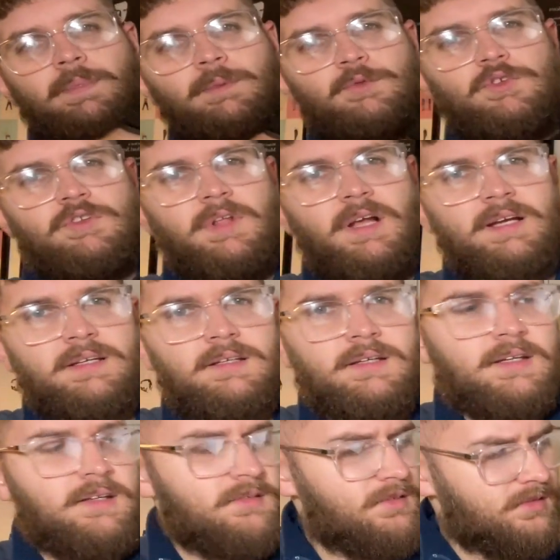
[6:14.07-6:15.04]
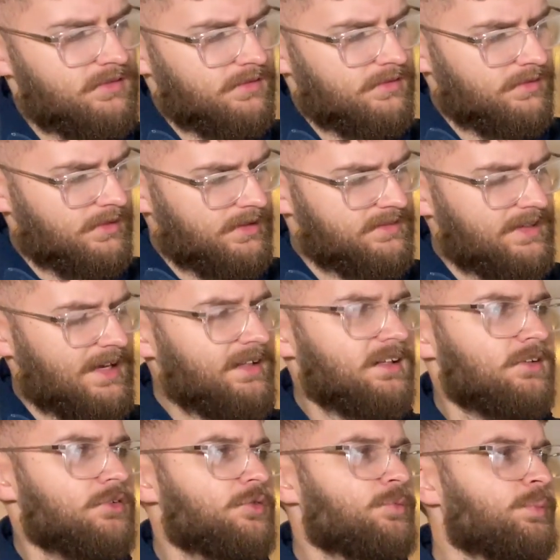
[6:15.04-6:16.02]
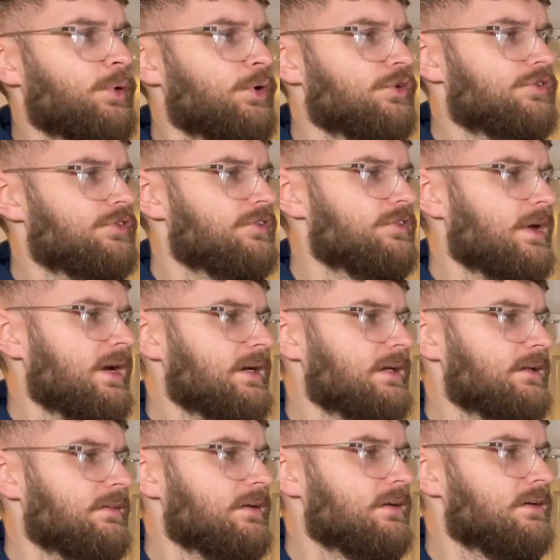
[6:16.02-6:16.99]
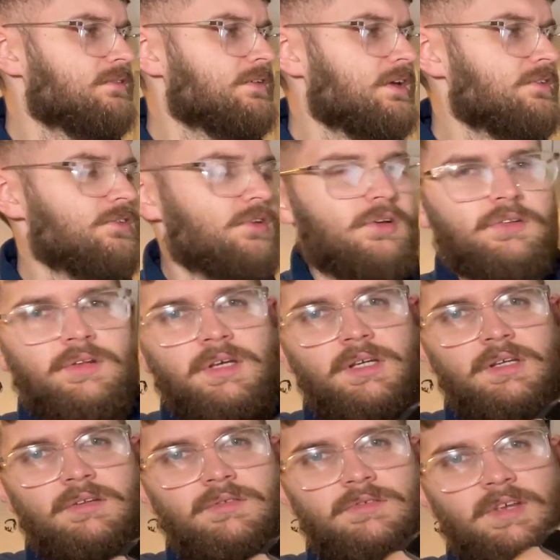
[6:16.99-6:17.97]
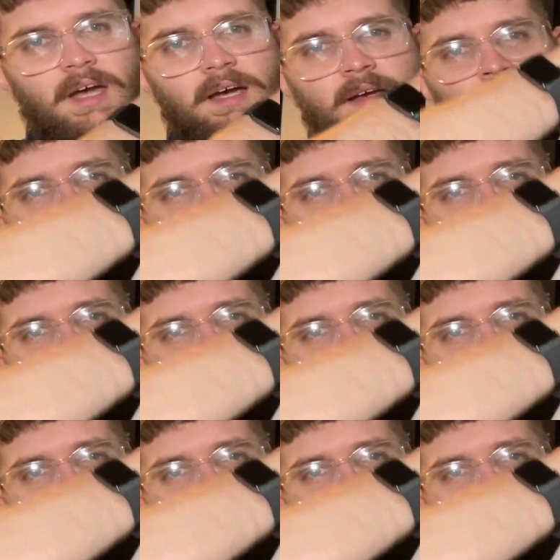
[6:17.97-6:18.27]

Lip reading: which is like it's Italian sports design, I think it says on the tag.